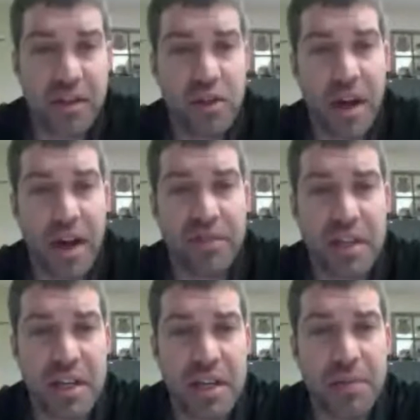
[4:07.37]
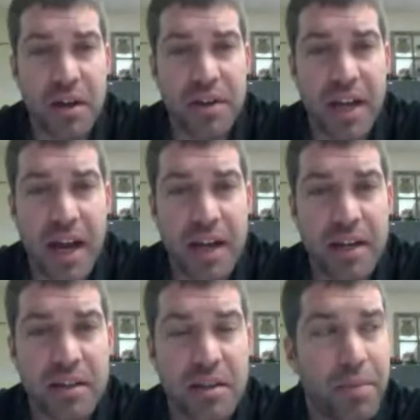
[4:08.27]
you have to email the guy to
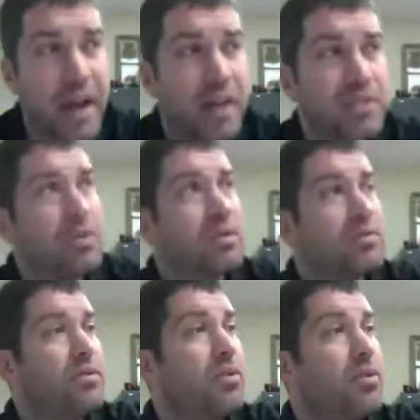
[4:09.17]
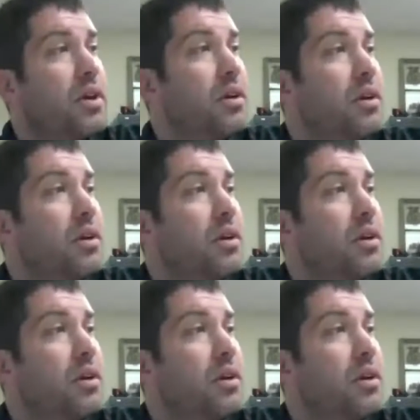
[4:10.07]
get the password for your